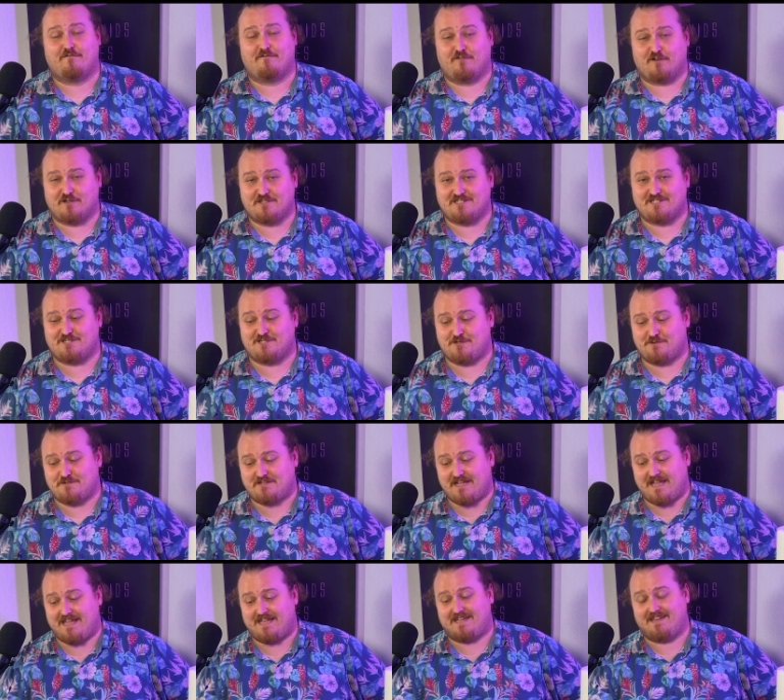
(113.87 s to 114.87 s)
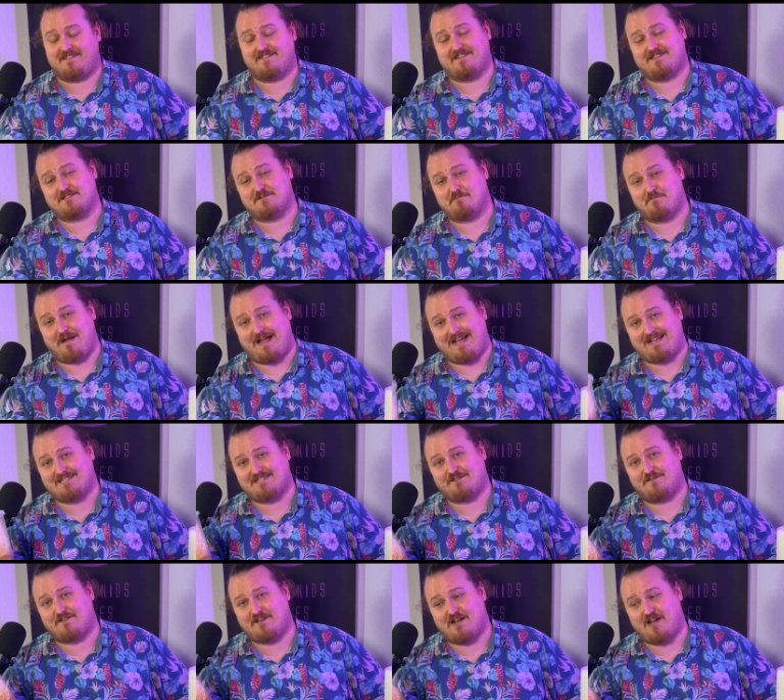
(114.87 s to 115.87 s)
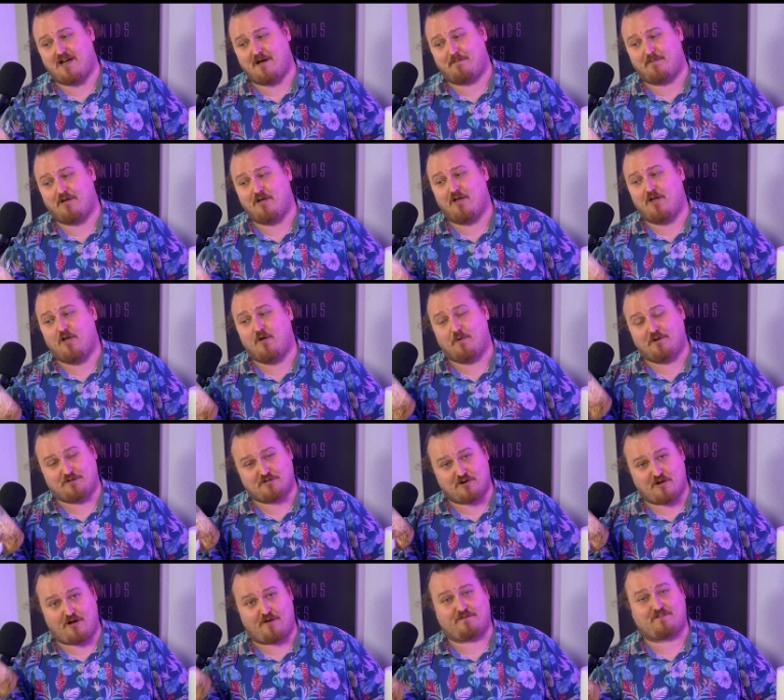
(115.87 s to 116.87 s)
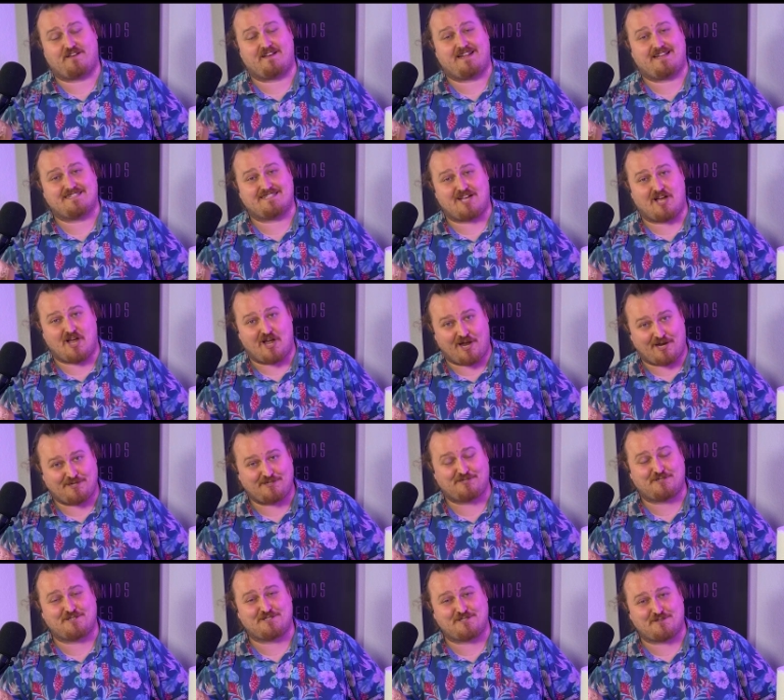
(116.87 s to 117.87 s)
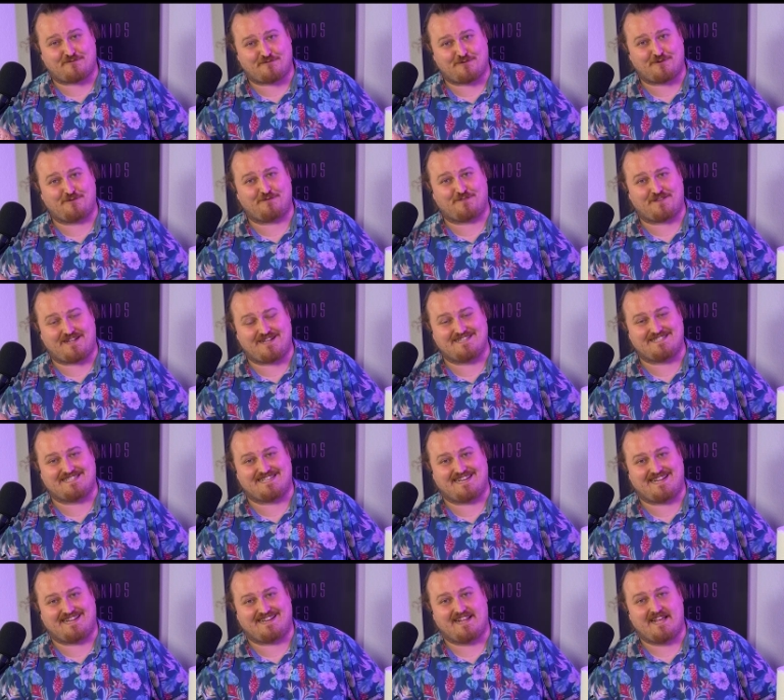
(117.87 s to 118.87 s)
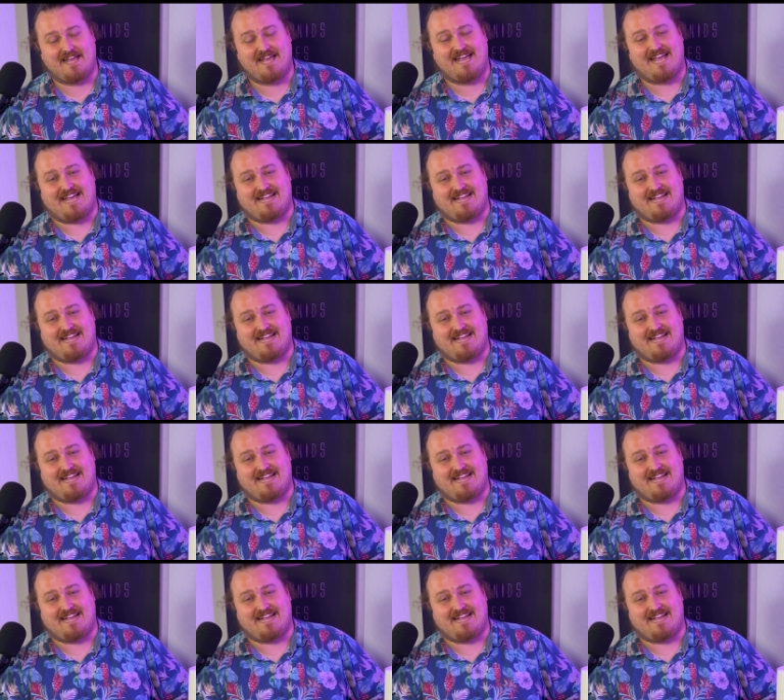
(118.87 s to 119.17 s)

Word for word: versus you taking this massive cup which often has hundreds of fruit flies in it,